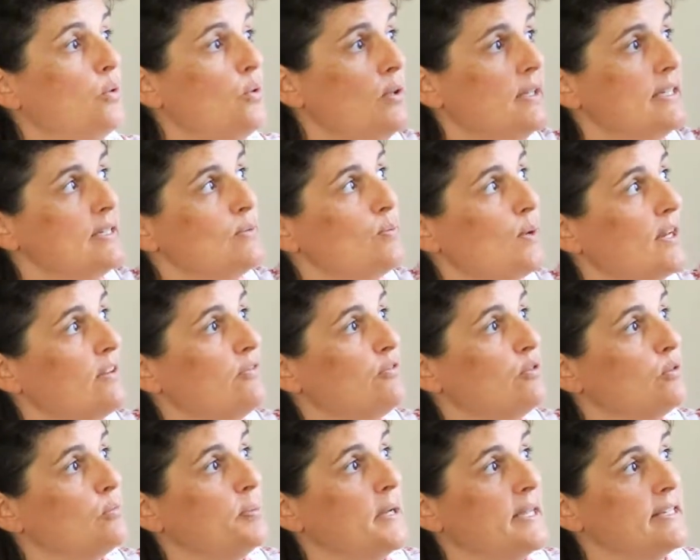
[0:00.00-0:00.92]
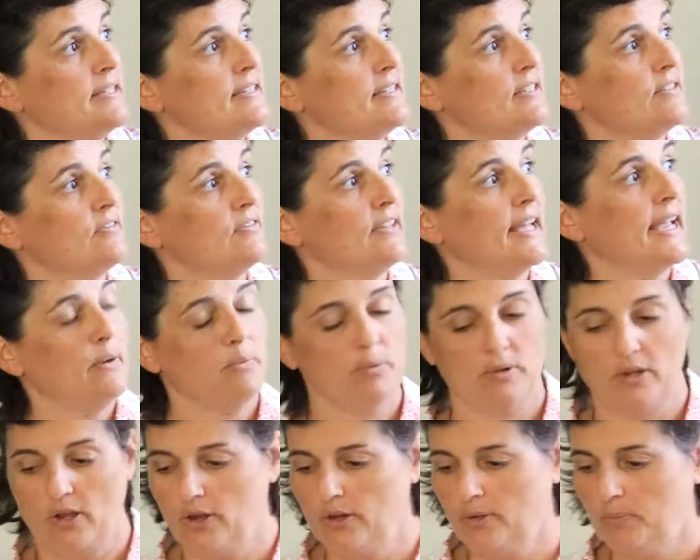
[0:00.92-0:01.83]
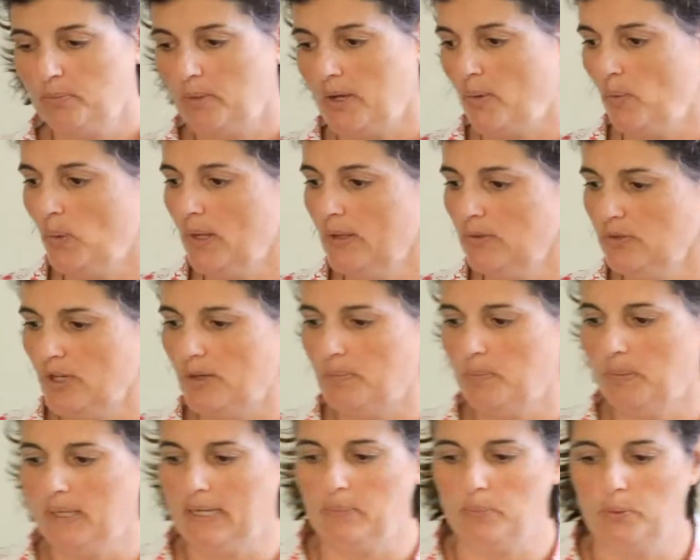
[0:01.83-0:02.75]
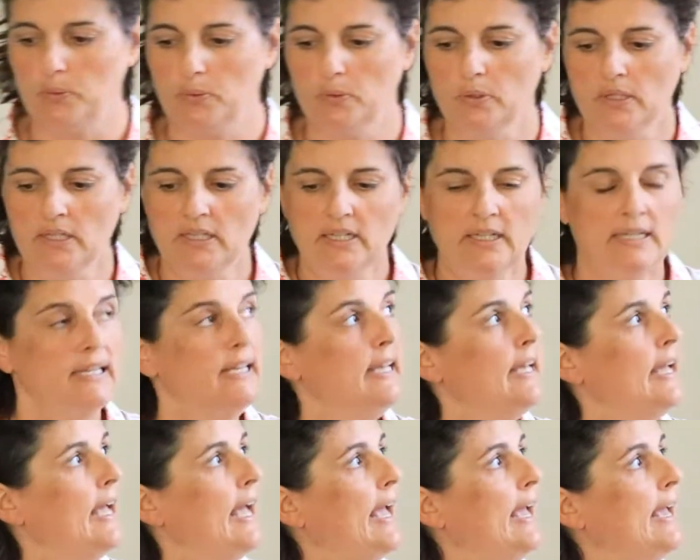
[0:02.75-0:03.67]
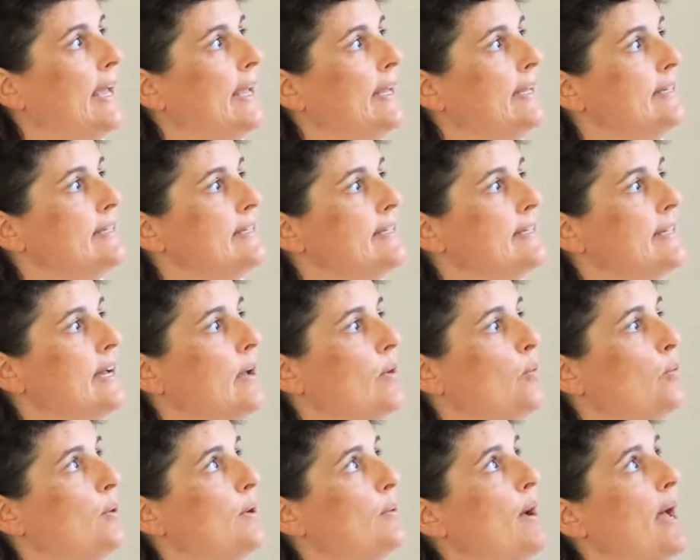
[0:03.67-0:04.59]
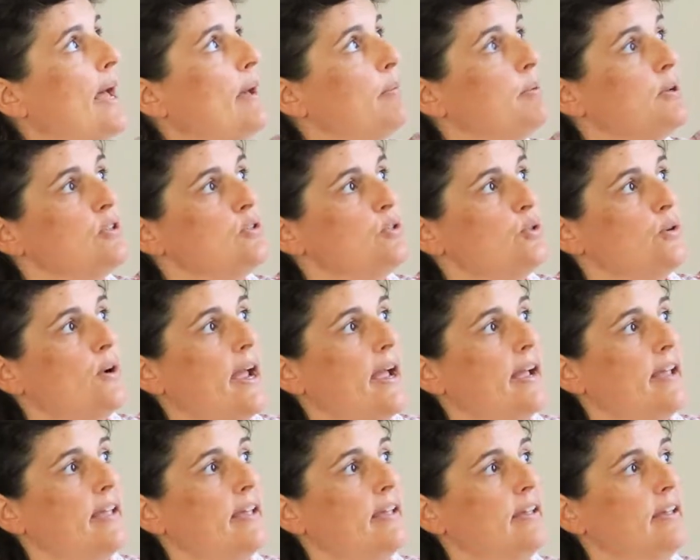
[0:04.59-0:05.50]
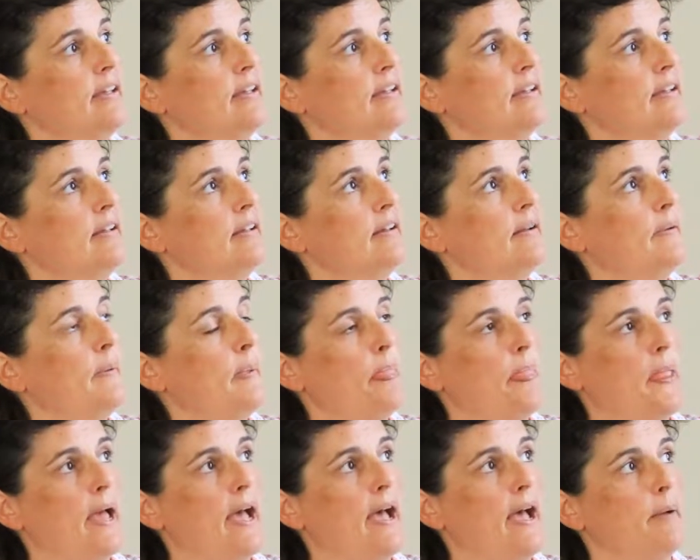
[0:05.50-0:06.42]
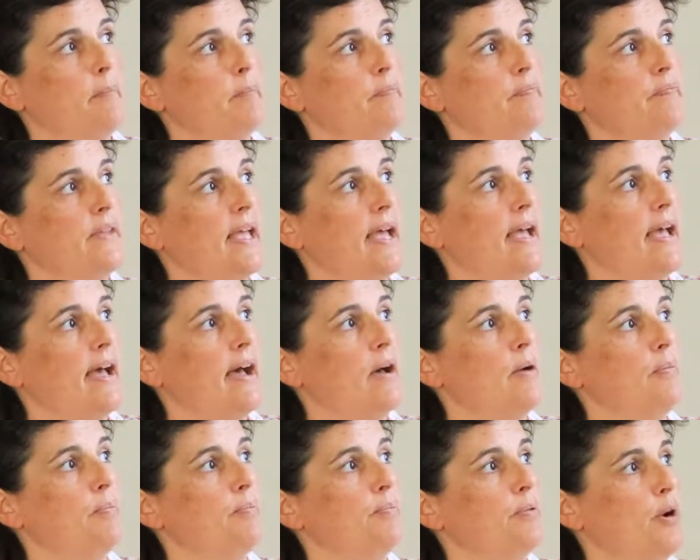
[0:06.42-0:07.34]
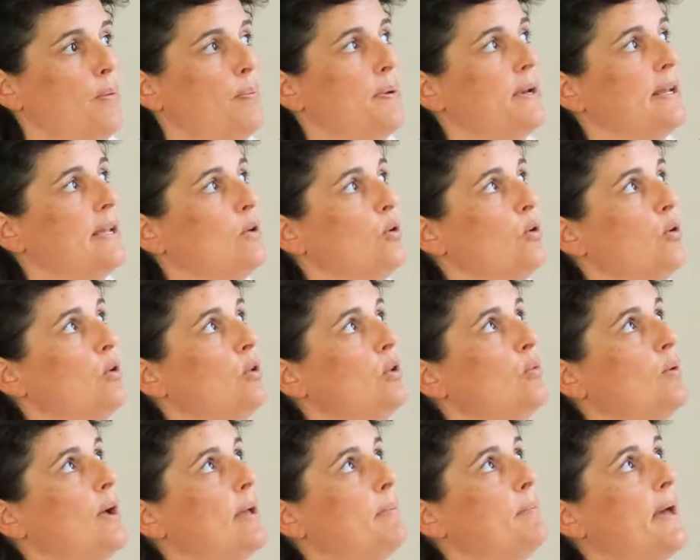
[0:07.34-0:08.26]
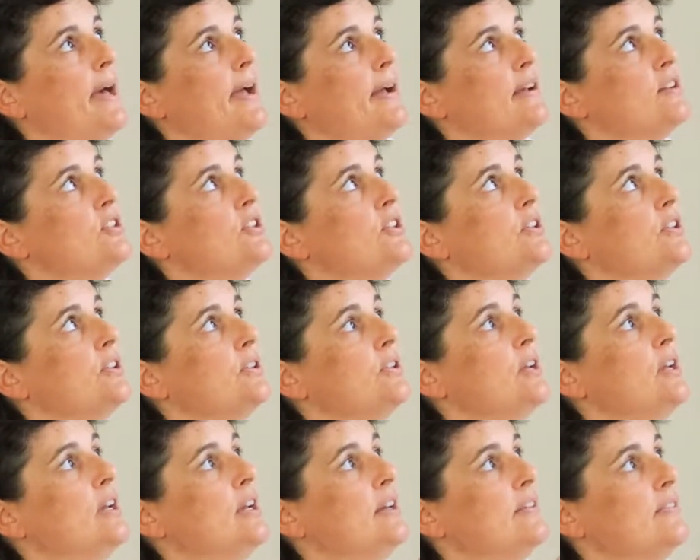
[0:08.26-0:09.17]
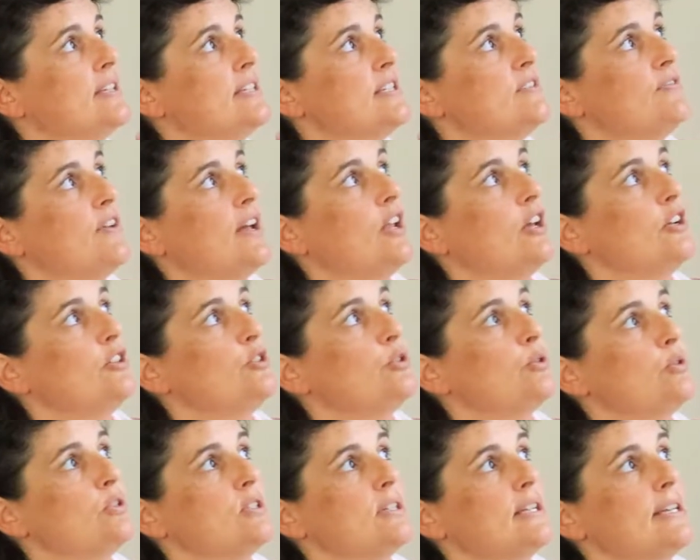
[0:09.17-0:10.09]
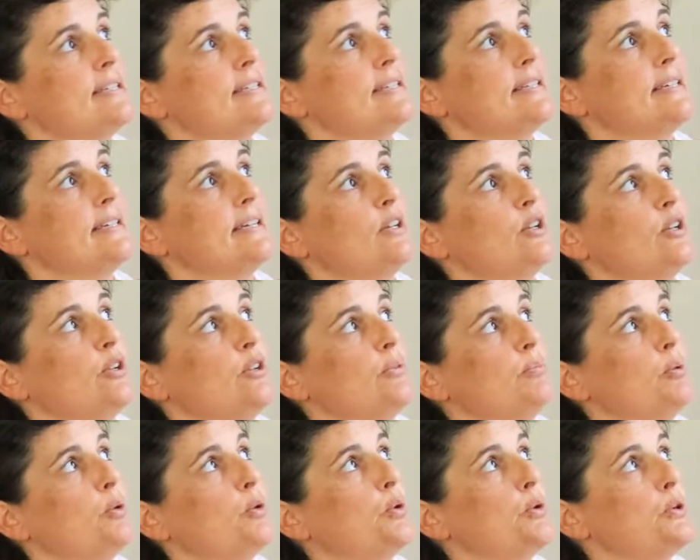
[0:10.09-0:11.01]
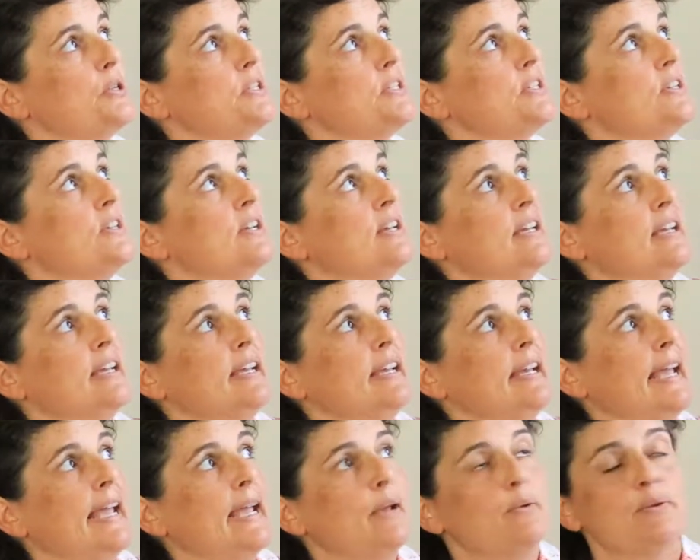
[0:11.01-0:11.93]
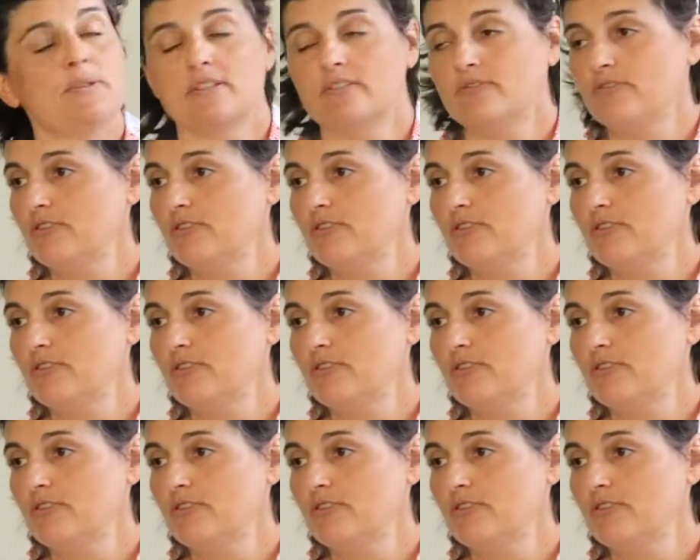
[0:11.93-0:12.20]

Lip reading: all these wonderful pieces of land were owned by well-known people, and we were able to track our property all the way back to this fellow George Leslie who bought it. He was a